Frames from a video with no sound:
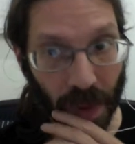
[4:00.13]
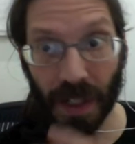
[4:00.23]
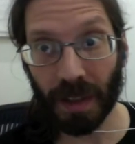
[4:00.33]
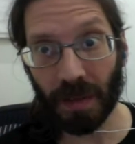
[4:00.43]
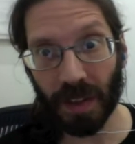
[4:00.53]

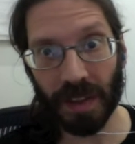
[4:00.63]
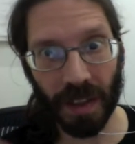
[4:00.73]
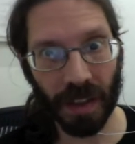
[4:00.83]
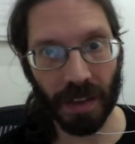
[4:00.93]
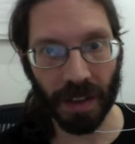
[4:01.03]
probably
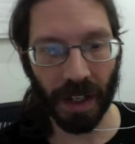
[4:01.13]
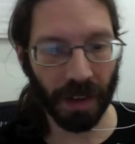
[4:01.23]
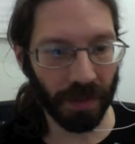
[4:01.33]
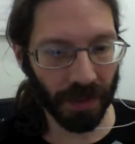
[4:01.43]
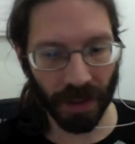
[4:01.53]
recycle
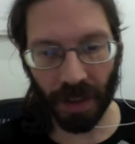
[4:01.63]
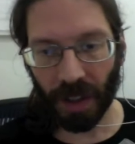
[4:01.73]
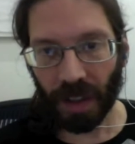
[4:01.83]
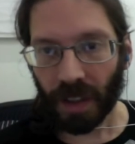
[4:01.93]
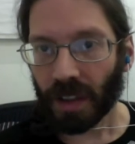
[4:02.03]
that for
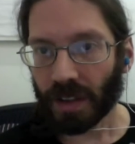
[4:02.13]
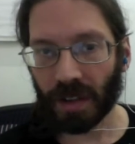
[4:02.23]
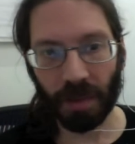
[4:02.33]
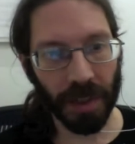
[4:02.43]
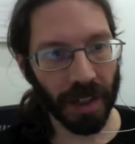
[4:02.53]

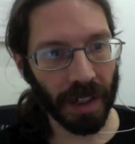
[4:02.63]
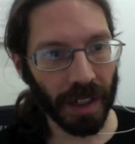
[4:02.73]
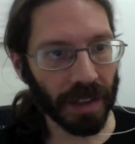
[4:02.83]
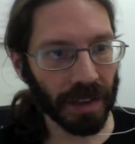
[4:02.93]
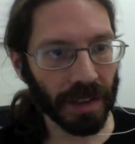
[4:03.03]
something I
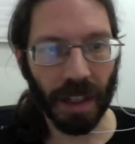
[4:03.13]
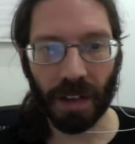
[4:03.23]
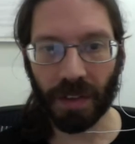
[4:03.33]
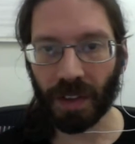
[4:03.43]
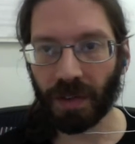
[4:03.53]
need to
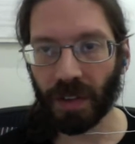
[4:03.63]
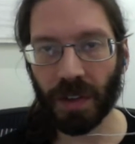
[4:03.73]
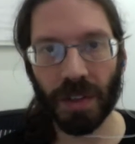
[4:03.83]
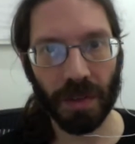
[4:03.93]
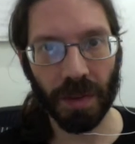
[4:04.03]
solve in the
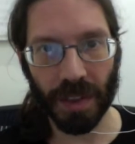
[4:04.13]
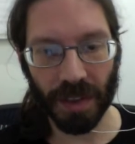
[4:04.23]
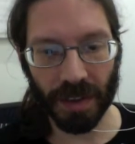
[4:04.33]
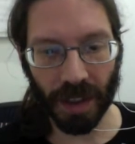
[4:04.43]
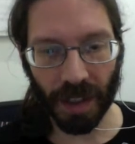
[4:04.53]
future, which
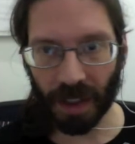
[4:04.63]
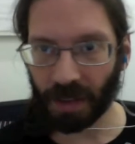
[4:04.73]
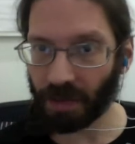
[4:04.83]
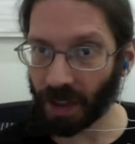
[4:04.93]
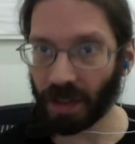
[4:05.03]
is a
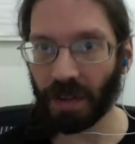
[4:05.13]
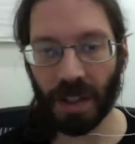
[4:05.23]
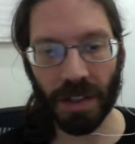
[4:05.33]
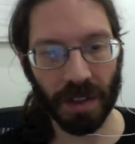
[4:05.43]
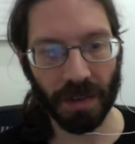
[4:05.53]

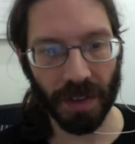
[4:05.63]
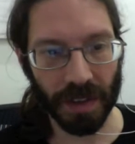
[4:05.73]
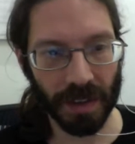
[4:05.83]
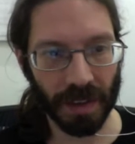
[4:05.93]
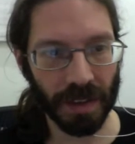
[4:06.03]
configuration of this
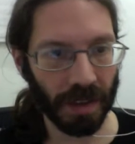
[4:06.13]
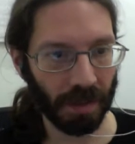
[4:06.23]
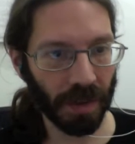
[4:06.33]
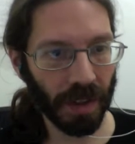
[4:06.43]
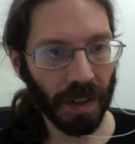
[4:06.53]
system
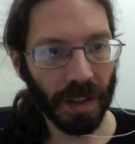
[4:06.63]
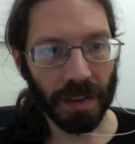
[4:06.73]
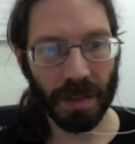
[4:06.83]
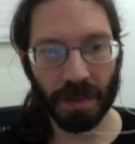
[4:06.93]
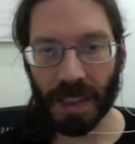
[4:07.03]

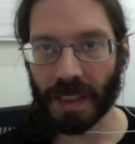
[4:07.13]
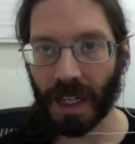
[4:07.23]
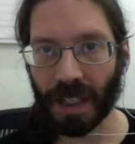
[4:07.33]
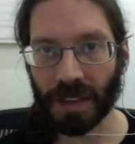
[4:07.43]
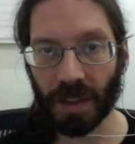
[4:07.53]
to be
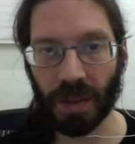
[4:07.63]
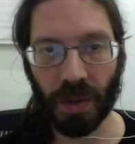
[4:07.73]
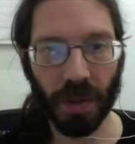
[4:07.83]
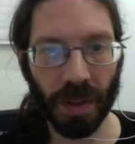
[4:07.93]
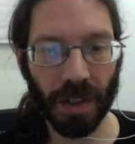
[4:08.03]
tied to
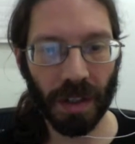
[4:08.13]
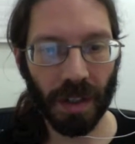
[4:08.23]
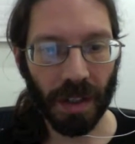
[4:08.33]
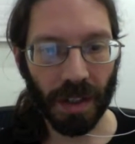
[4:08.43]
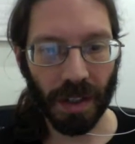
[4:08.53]
your
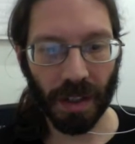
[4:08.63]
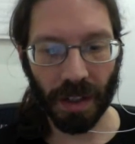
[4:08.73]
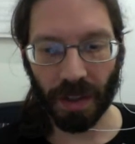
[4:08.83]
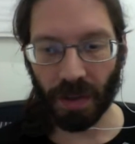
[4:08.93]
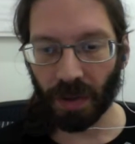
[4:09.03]
uh,
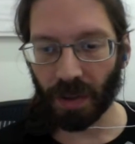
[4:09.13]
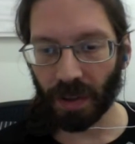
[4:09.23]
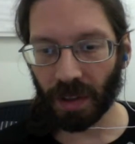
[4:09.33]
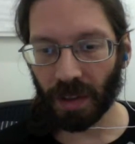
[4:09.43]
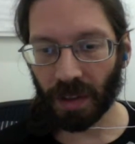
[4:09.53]

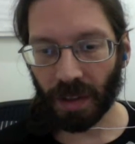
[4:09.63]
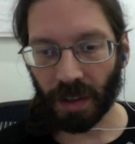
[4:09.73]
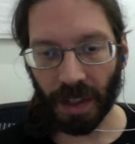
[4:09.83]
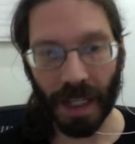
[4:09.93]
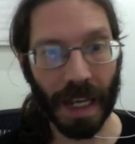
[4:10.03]
Google
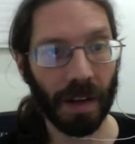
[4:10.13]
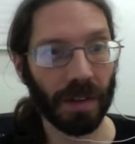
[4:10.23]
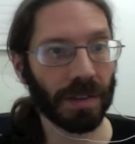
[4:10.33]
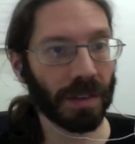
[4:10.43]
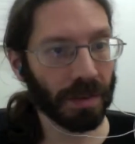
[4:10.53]

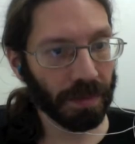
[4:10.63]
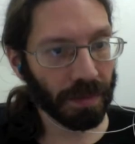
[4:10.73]
account.